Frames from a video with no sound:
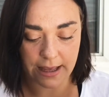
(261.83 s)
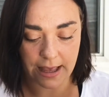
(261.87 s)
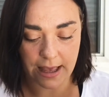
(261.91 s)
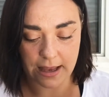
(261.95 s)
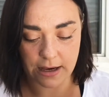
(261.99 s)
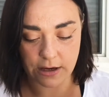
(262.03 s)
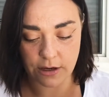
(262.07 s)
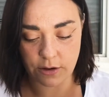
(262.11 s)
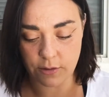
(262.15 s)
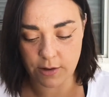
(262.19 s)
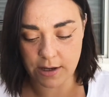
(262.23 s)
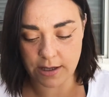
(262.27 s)

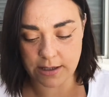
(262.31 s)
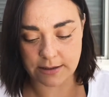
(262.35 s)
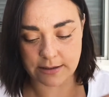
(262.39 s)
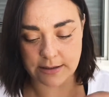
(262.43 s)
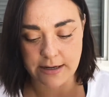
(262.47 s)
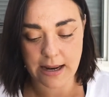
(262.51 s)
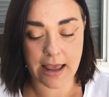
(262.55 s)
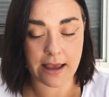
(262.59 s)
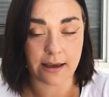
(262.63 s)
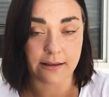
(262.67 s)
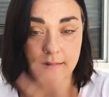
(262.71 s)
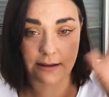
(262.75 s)
and you can
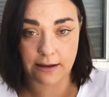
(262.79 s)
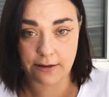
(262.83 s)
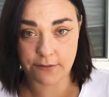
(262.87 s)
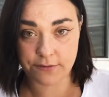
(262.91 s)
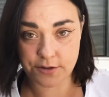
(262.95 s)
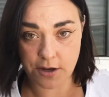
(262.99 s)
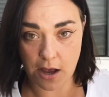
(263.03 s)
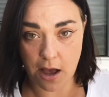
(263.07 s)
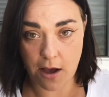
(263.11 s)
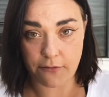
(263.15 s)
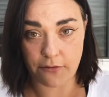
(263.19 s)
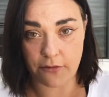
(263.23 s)
take
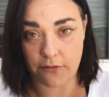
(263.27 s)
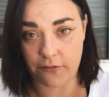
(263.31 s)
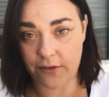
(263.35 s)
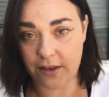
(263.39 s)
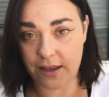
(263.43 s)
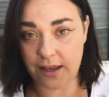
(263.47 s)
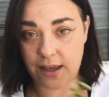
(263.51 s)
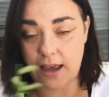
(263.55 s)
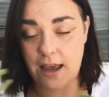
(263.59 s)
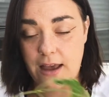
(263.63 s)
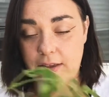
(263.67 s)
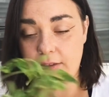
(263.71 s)
leaves off of
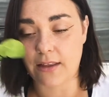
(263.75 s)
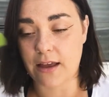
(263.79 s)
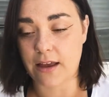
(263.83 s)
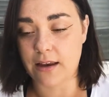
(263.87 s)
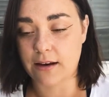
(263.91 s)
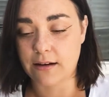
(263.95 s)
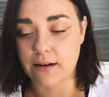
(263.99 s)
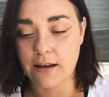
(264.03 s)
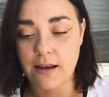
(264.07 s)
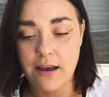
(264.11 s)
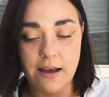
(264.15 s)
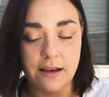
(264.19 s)
it and
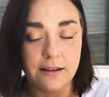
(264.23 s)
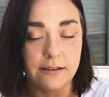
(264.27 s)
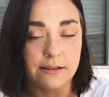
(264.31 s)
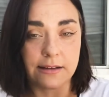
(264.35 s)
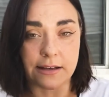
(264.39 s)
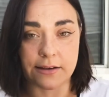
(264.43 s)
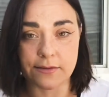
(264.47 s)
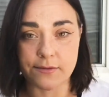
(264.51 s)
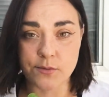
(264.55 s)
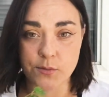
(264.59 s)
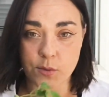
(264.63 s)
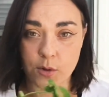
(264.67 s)
then
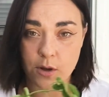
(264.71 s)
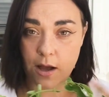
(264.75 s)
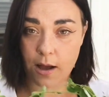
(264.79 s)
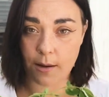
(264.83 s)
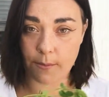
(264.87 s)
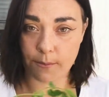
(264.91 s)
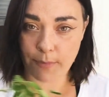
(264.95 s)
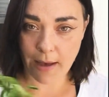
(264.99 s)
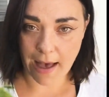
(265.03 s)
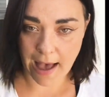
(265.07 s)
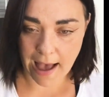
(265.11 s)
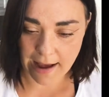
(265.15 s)
leaves will
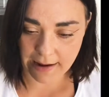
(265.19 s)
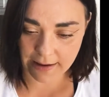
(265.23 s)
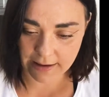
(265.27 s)
come back.